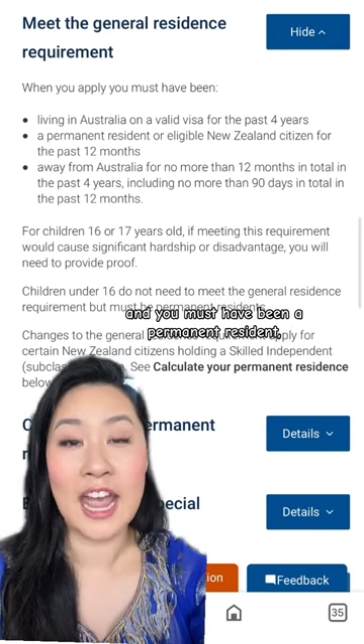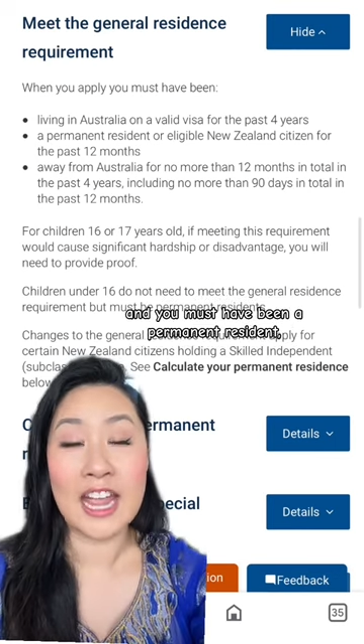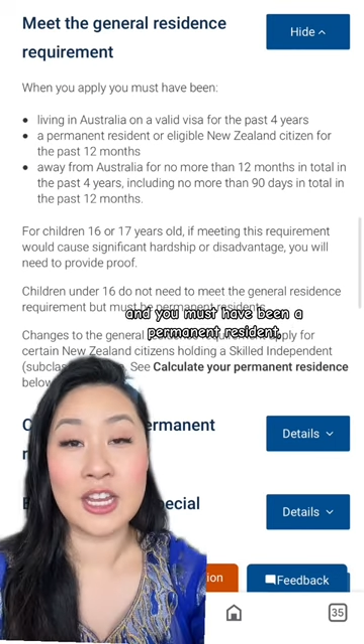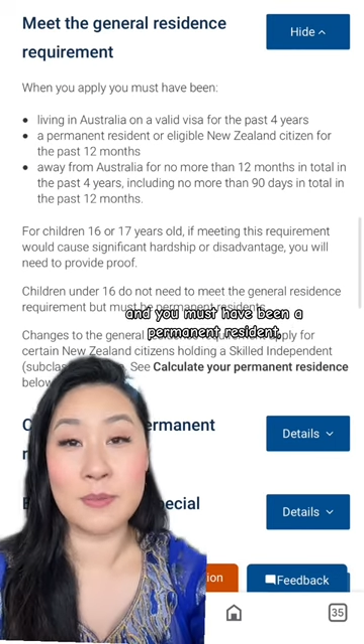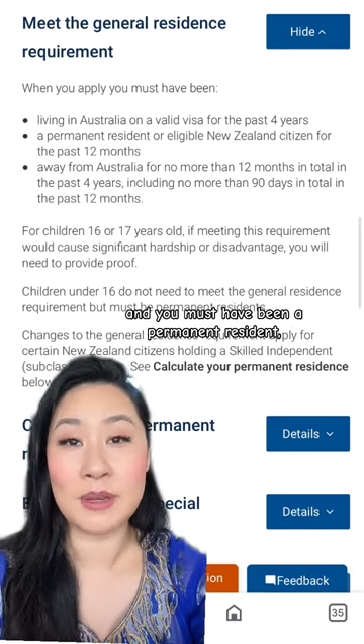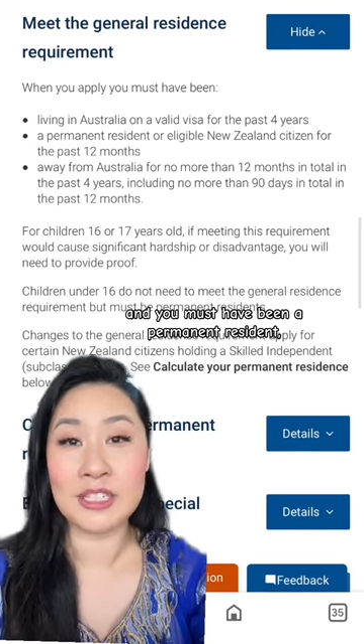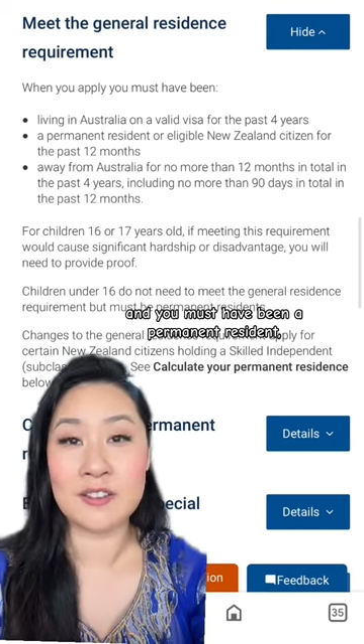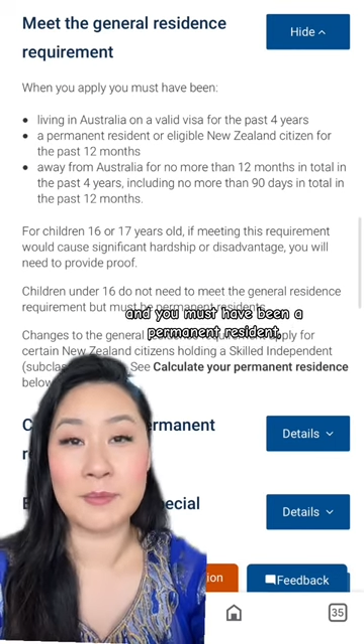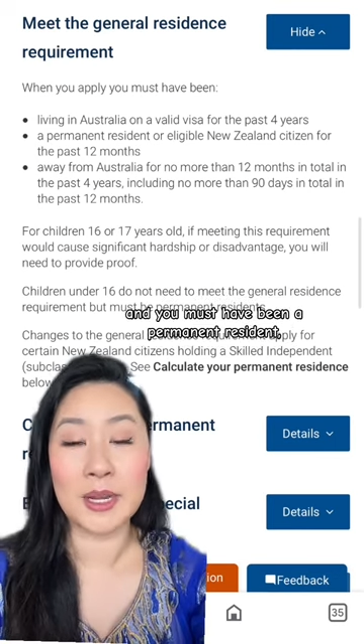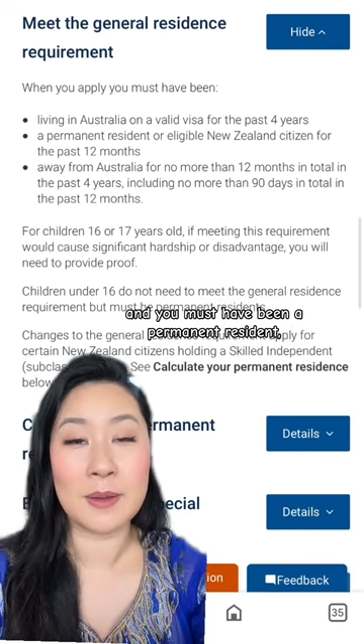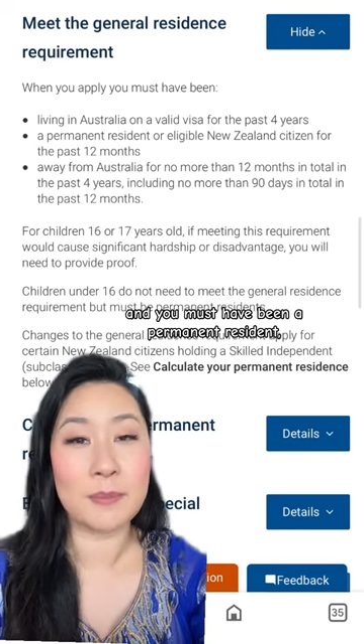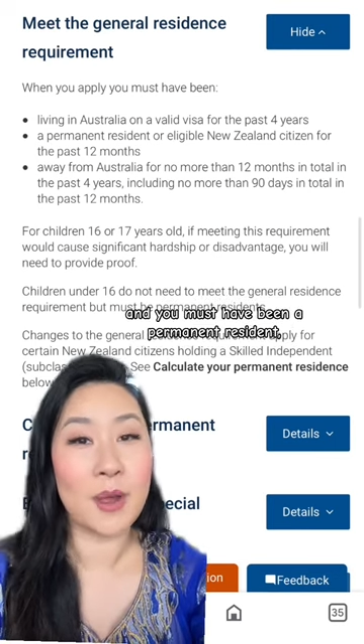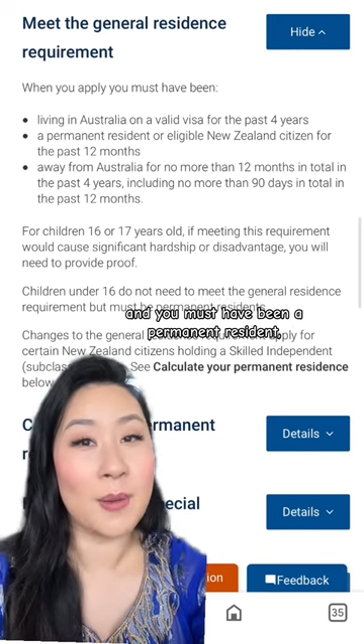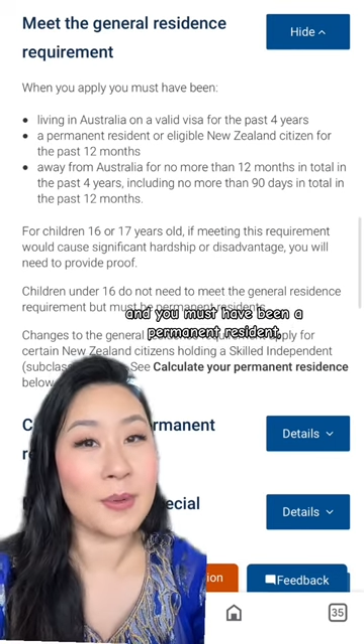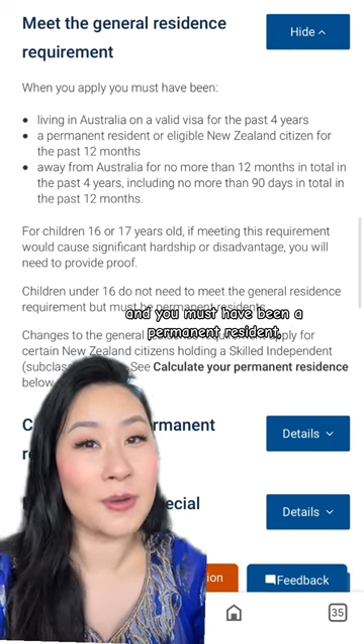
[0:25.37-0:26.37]
and you must have been a
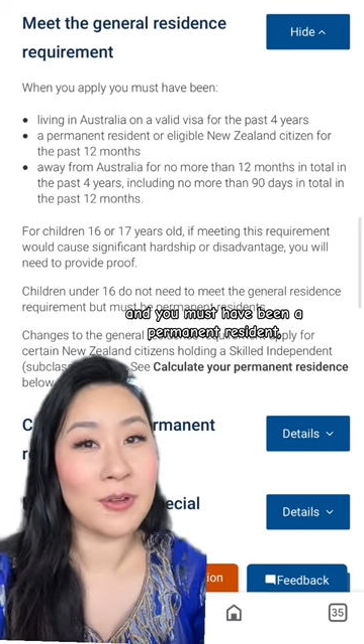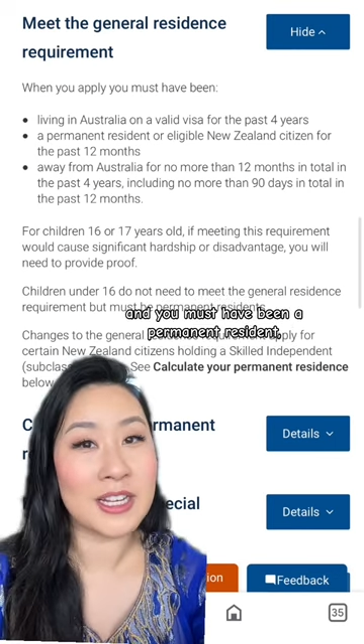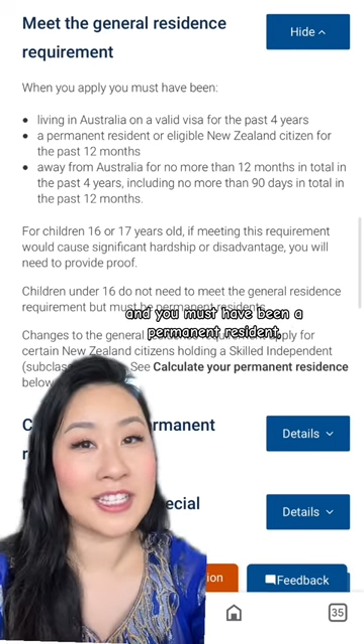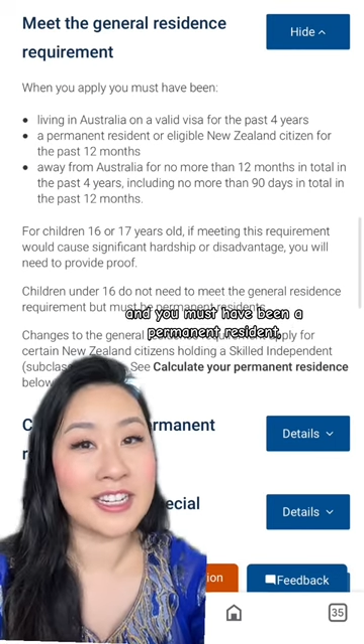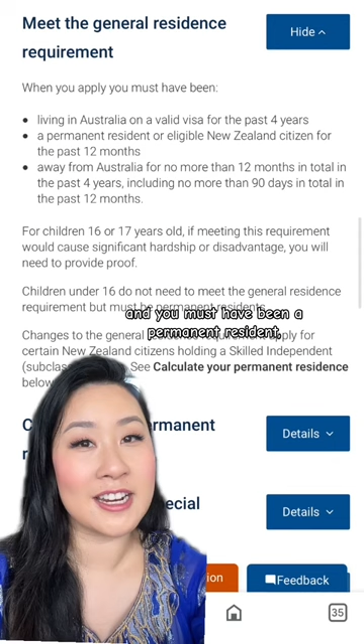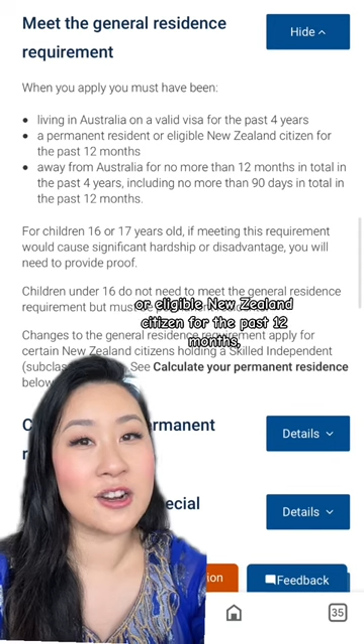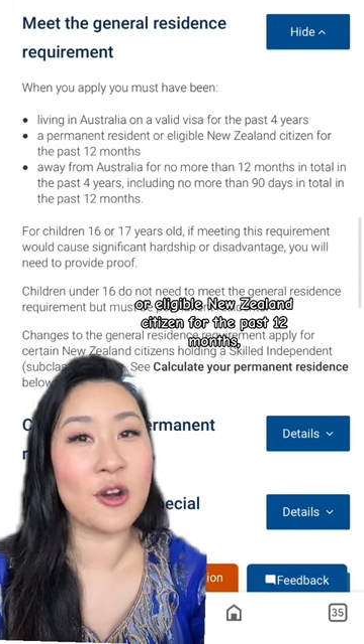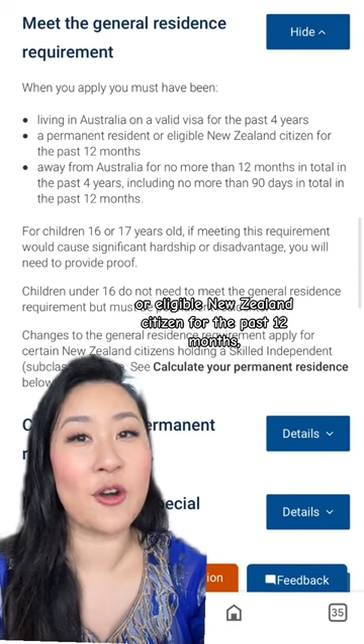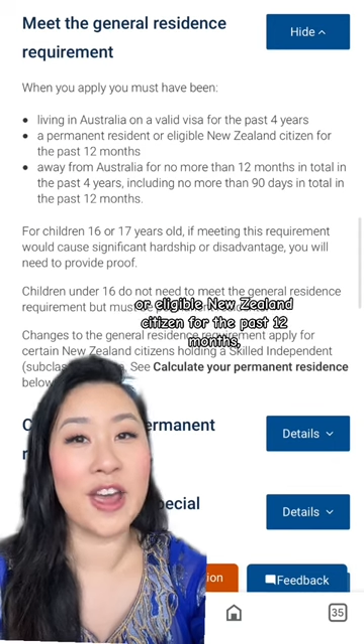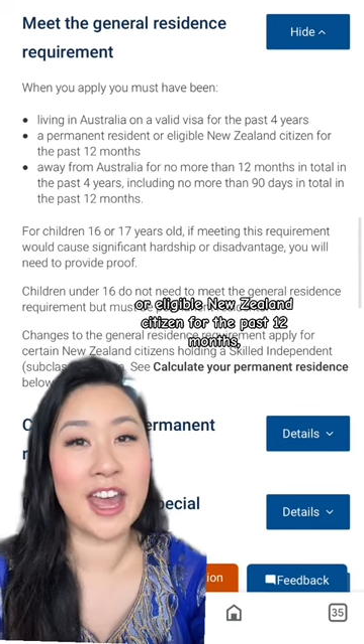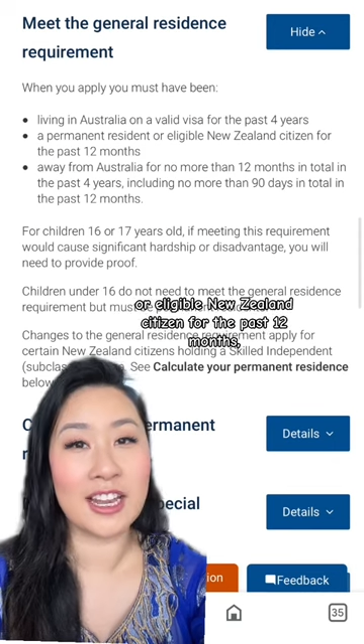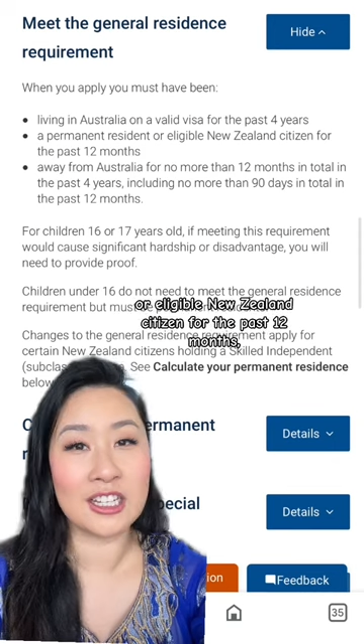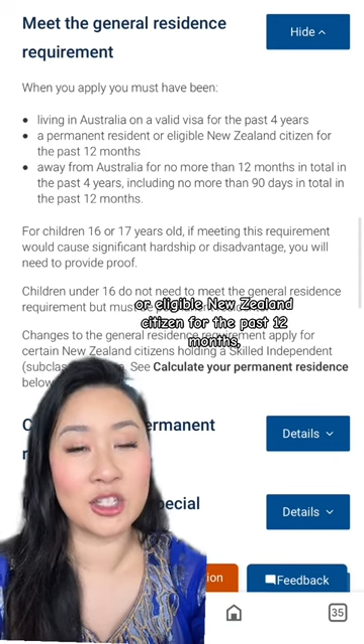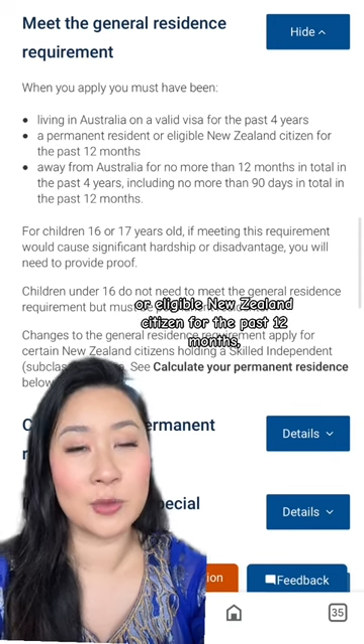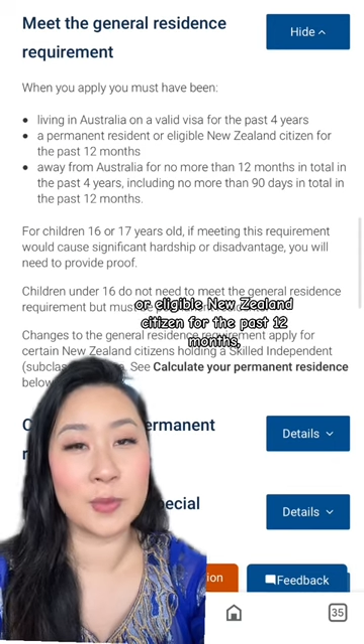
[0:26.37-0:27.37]
permanent resident or
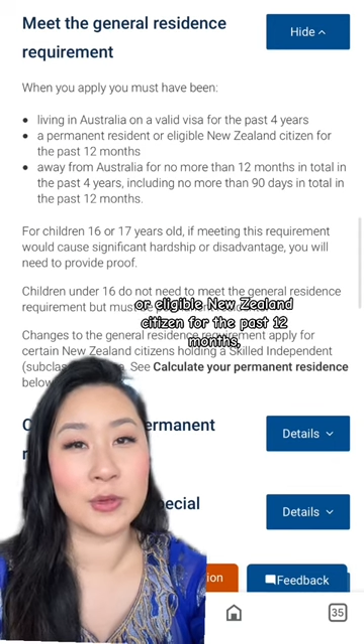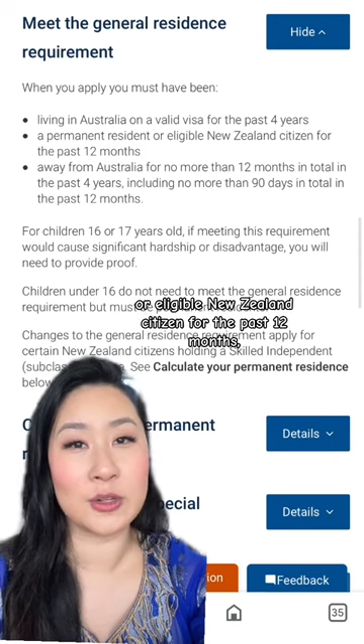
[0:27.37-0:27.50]
eligible